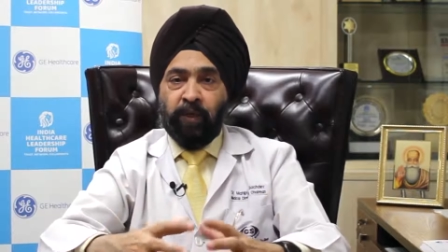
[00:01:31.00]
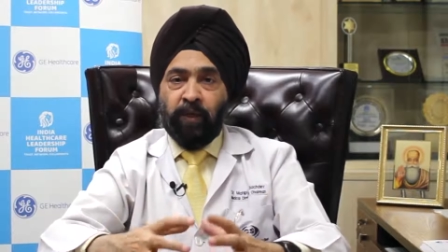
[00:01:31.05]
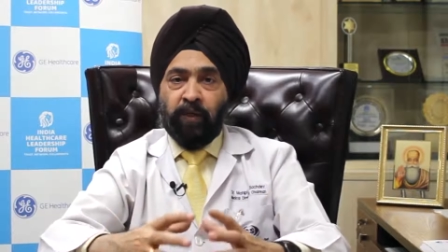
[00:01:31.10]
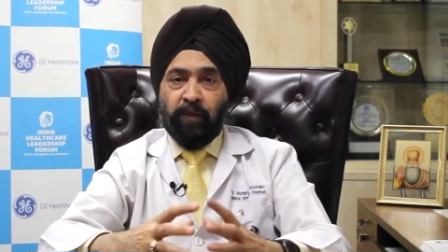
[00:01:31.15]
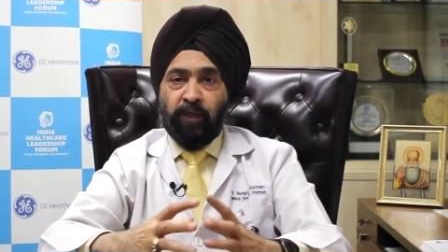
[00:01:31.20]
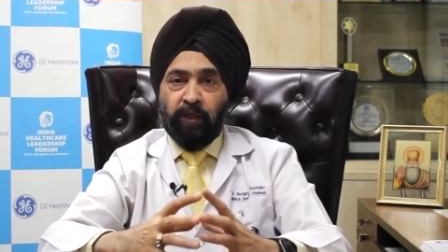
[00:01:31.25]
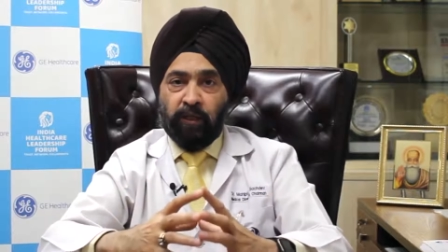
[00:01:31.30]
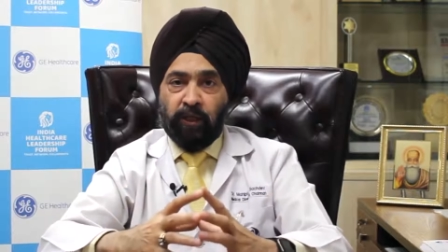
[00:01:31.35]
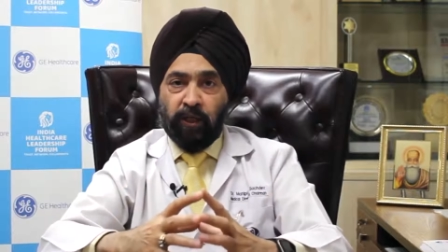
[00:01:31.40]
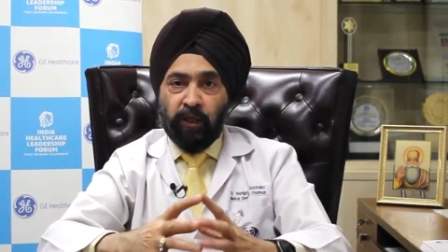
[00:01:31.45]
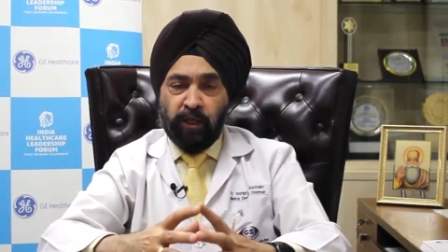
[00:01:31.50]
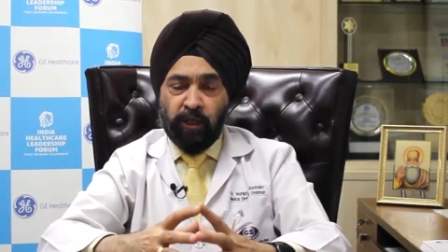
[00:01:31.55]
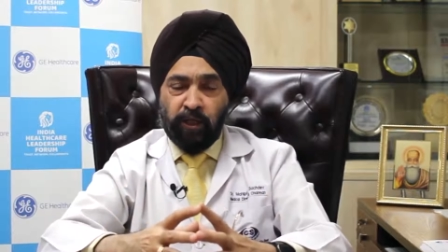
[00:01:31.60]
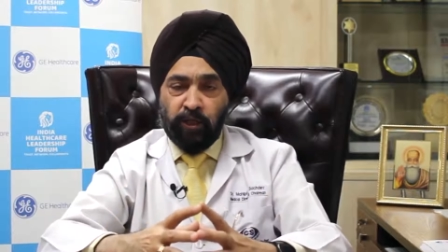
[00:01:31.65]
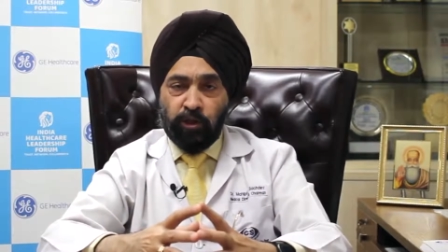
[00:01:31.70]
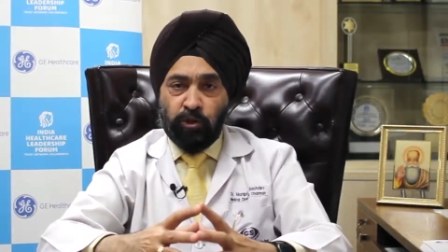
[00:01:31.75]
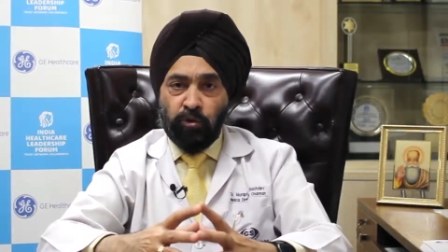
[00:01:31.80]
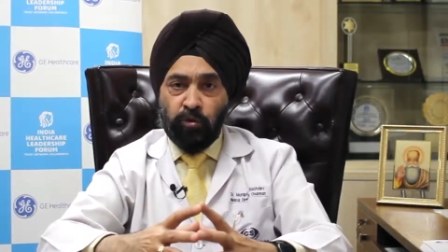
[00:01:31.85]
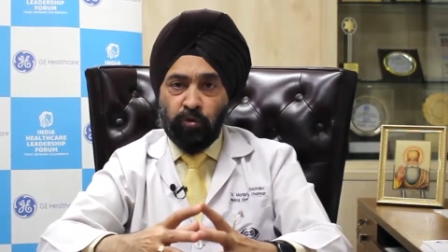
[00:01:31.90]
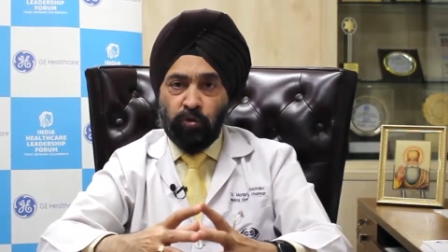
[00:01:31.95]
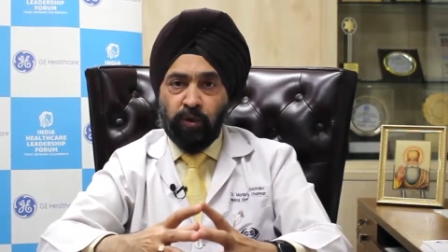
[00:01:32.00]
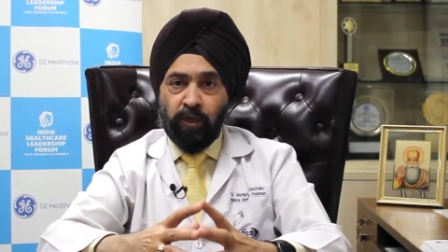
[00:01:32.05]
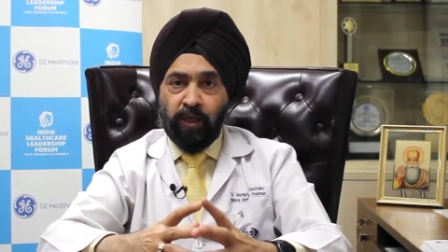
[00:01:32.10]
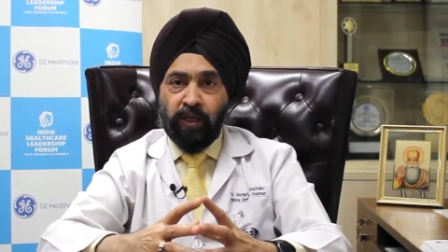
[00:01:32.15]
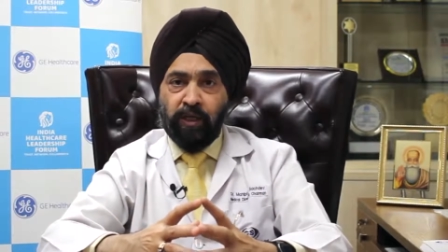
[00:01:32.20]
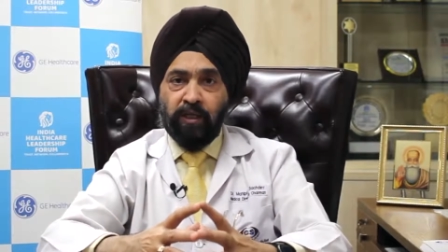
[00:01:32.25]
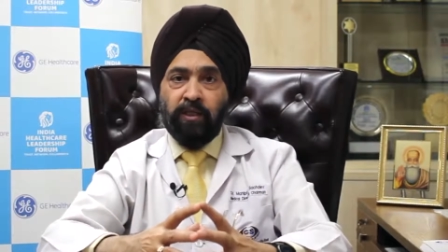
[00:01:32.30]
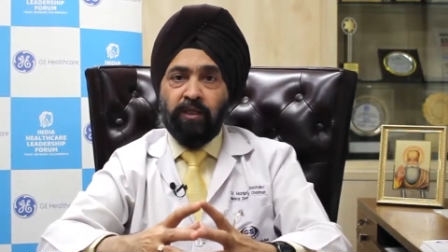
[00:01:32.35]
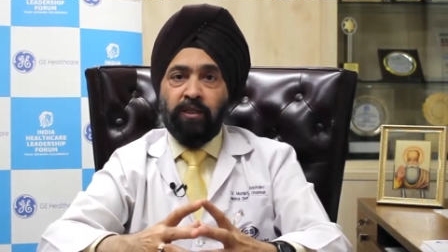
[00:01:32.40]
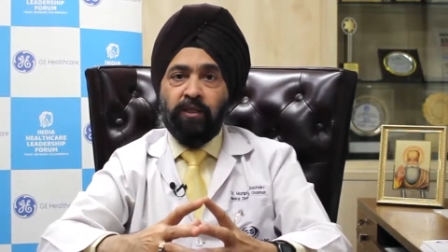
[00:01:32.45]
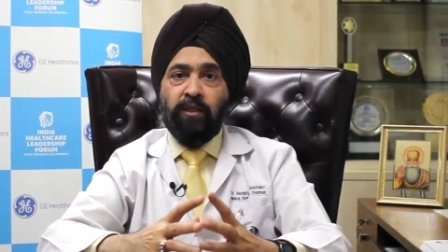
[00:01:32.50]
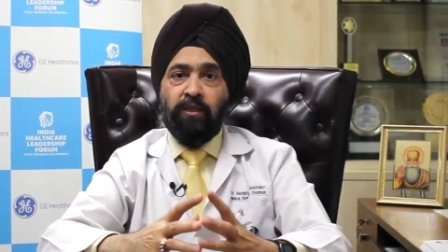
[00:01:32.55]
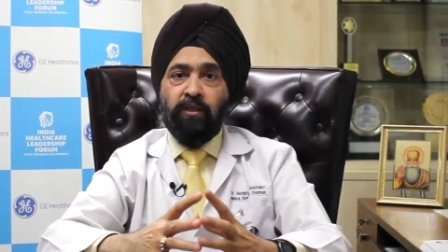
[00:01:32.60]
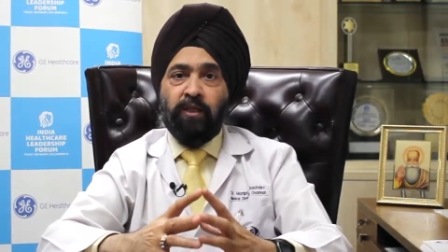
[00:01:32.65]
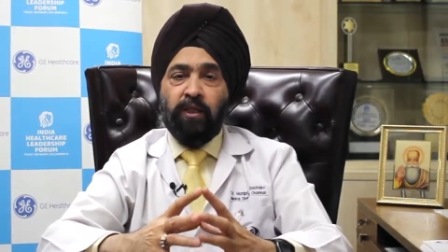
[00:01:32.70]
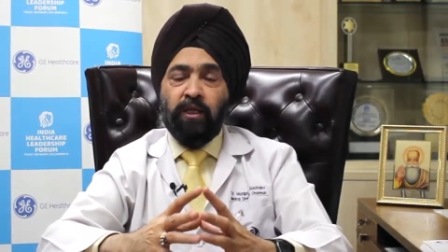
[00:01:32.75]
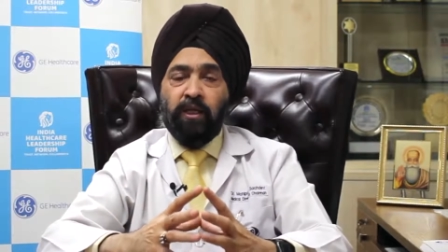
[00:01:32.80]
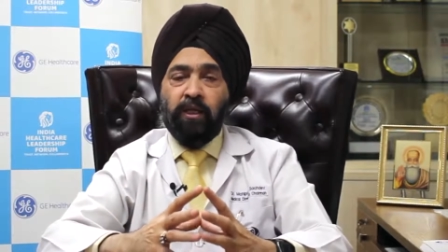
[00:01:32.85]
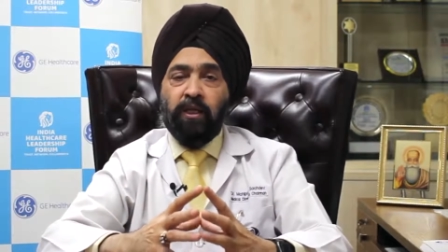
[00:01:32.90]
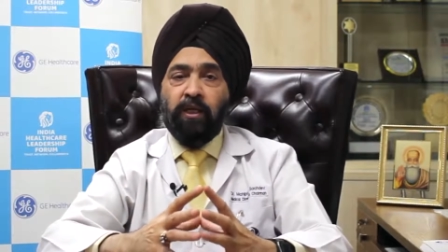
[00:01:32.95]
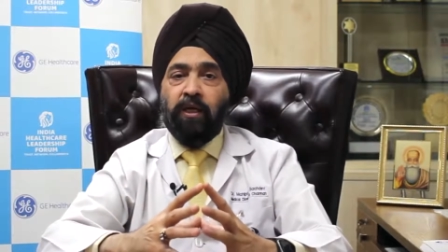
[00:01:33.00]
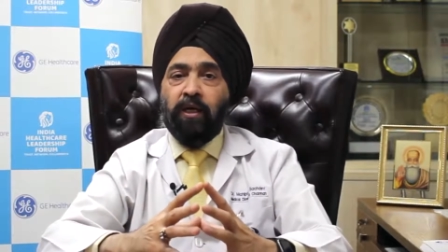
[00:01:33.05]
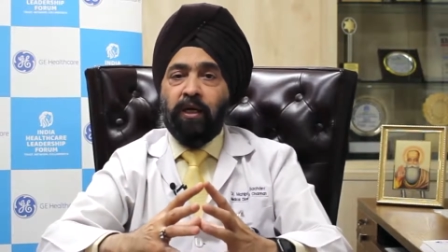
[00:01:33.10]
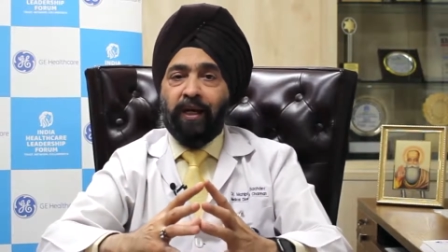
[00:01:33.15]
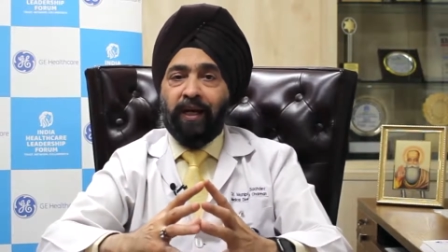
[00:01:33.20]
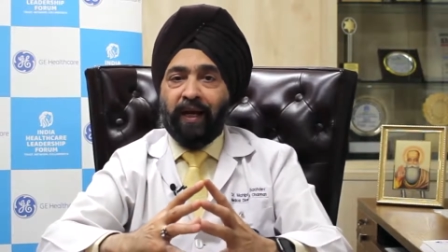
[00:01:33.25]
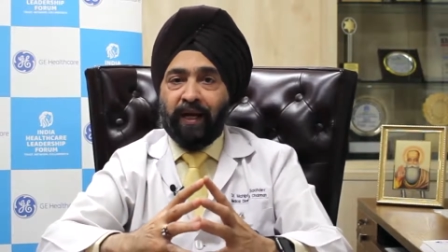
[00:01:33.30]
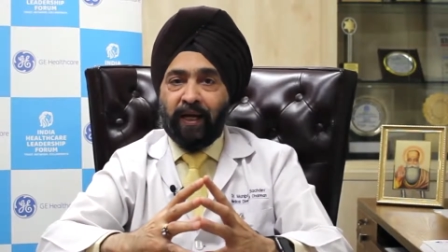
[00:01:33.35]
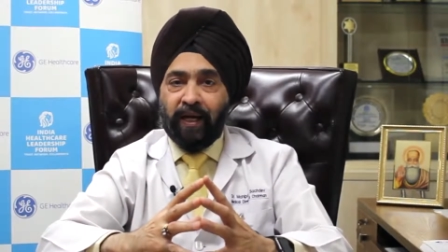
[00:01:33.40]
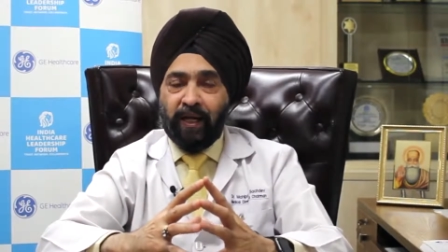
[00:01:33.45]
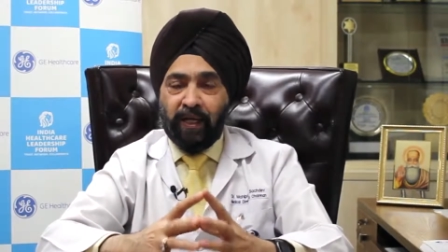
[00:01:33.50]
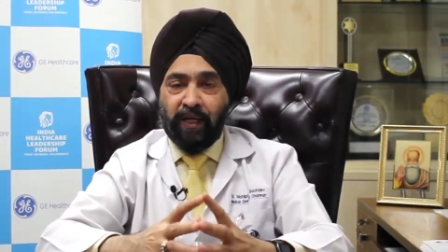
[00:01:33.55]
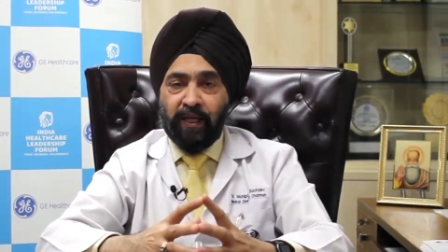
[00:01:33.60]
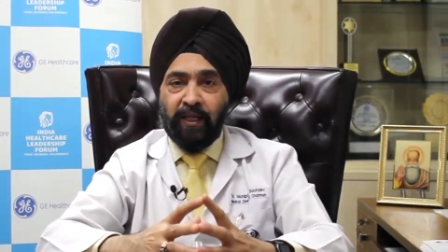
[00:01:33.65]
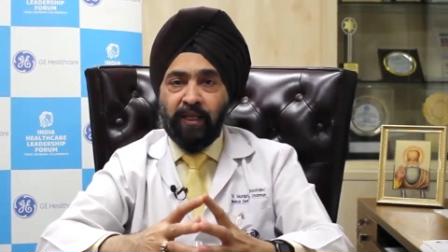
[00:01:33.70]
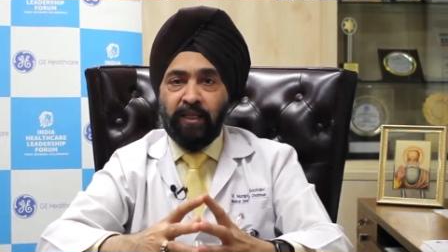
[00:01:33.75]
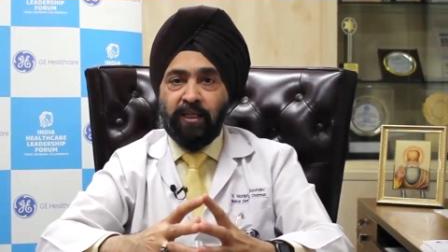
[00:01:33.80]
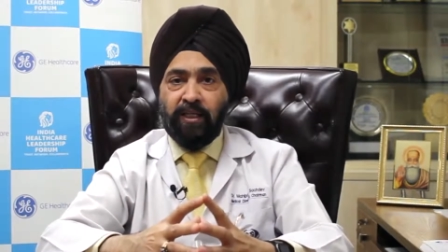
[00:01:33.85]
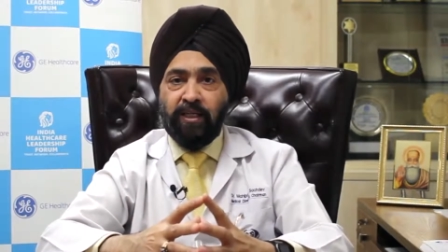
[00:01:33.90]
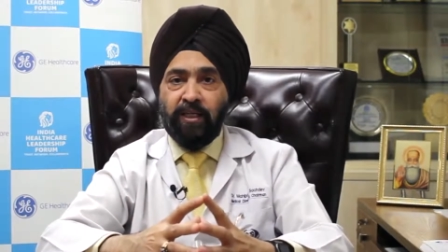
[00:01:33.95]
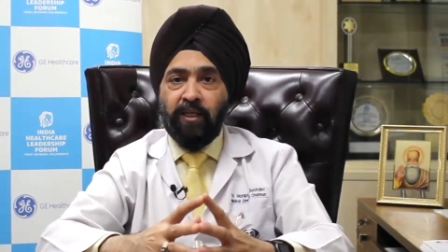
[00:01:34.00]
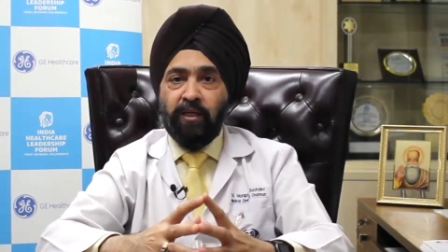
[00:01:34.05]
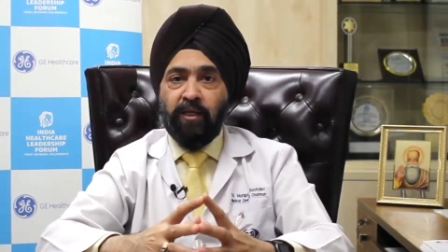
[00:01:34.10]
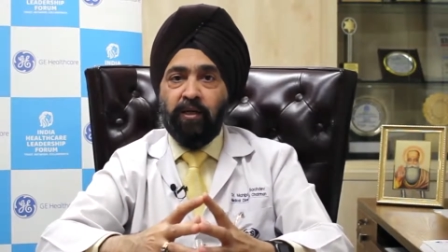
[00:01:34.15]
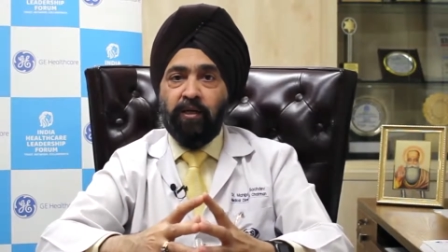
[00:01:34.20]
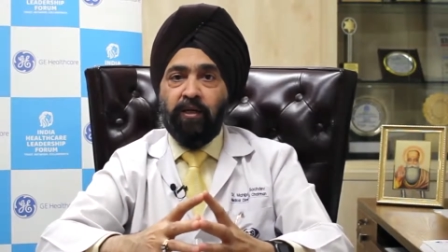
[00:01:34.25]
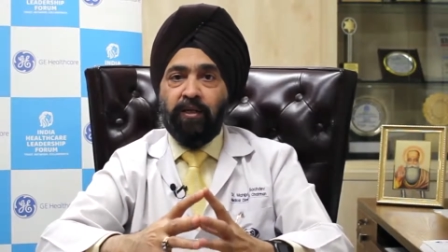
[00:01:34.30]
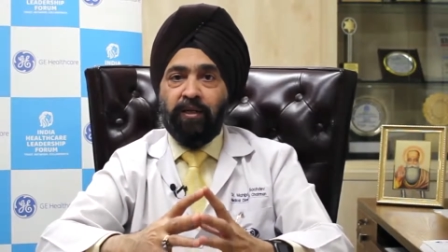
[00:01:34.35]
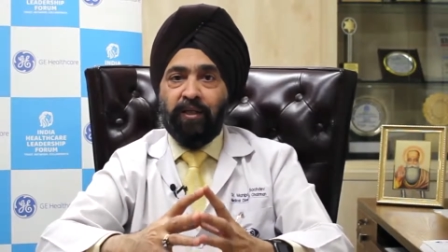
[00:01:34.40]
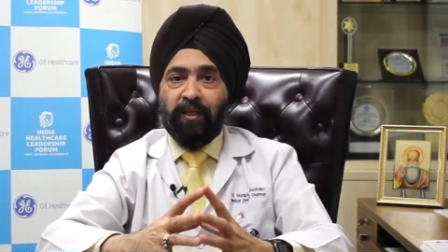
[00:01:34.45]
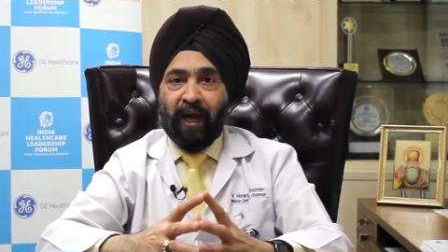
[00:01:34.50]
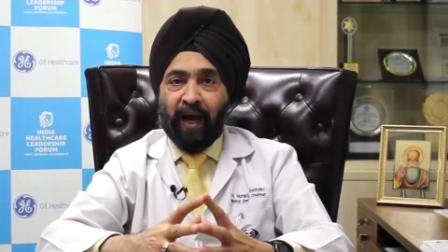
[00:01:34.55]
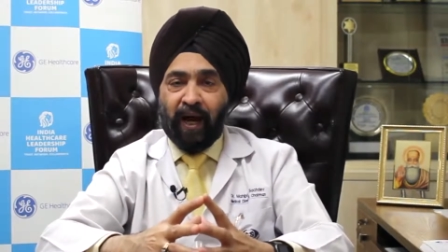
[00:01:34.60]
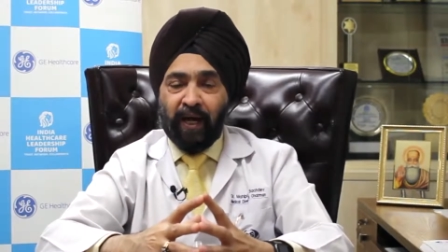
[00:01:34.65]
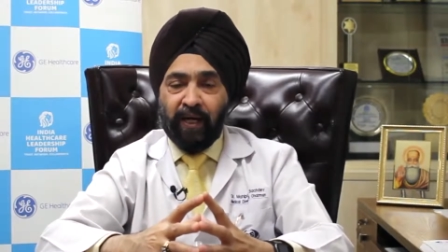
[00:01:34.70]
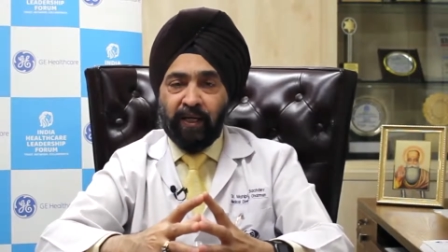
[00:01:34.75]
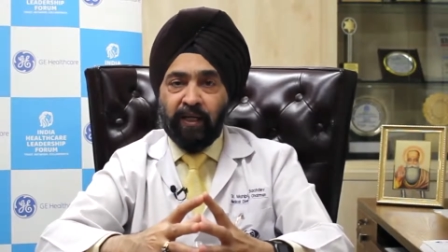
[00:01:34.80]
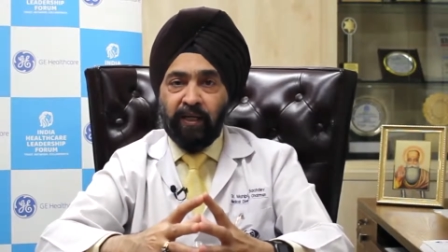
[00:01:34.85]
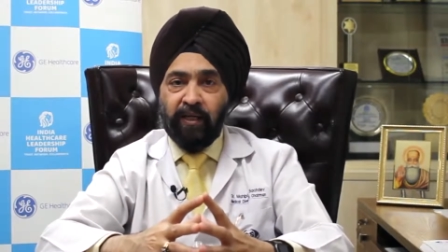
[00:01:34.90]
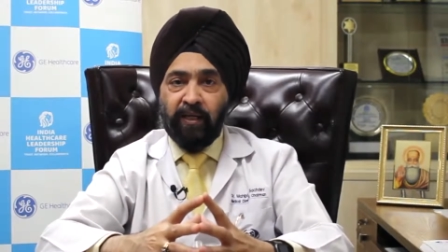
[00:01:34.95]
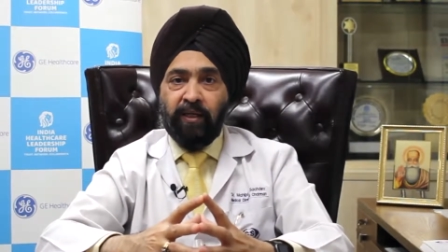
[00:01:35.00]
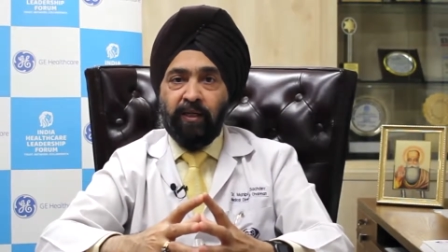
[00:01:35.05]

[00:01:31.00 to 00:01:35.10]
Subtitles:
The third issue is the recognition that